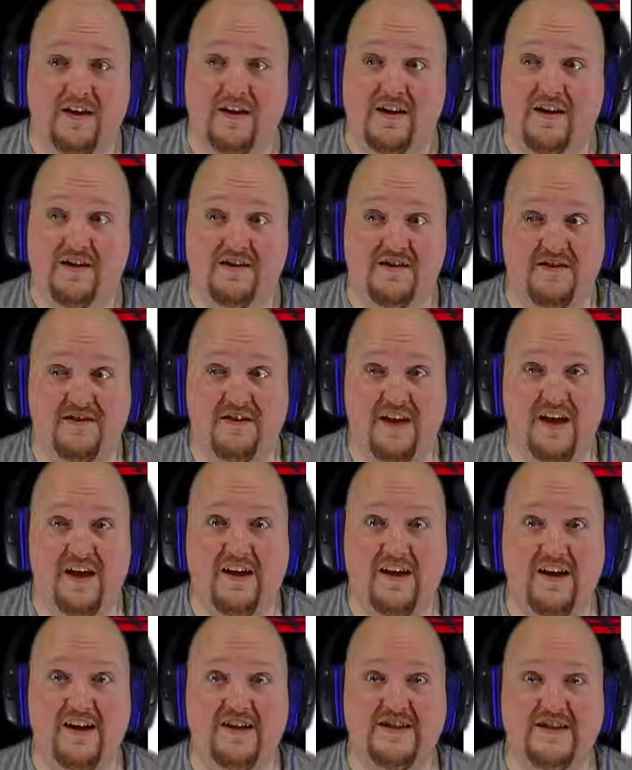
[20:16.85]
They
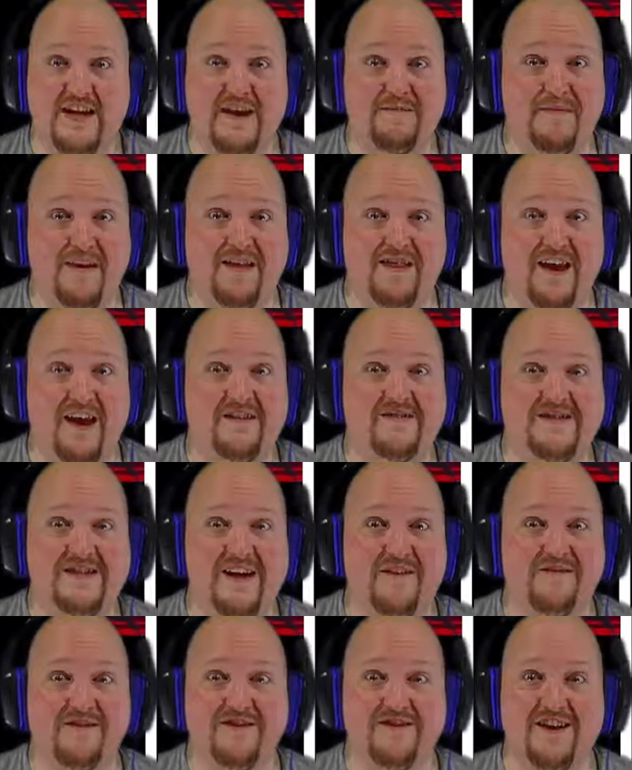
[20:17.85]
kind of saved my life
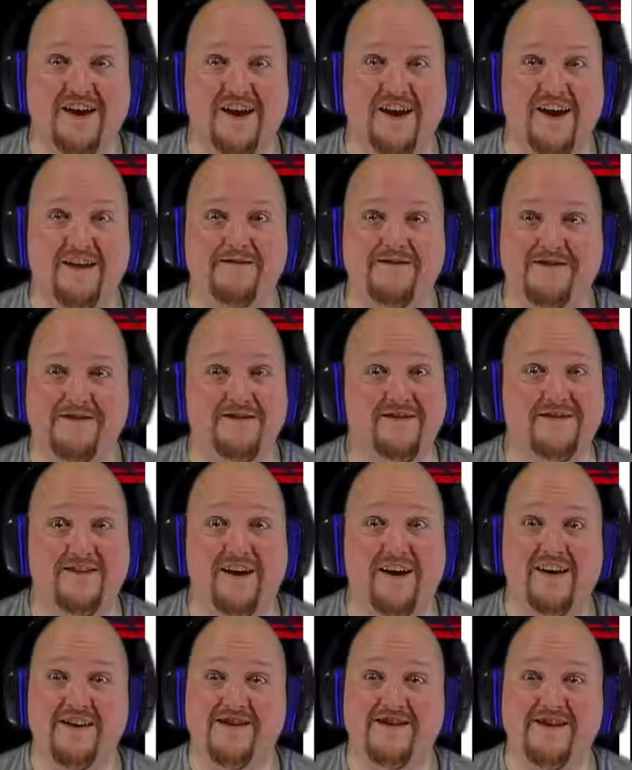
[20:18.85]
several times, so
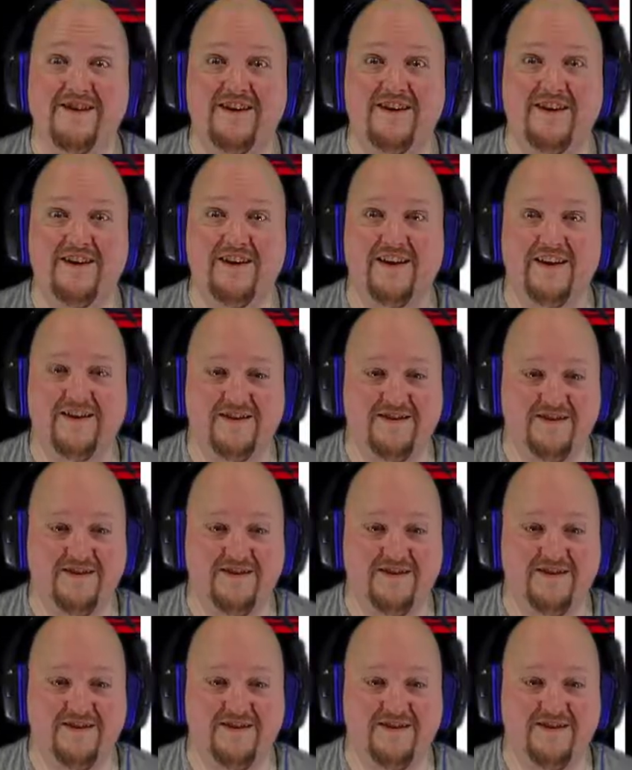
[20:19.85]
not silly.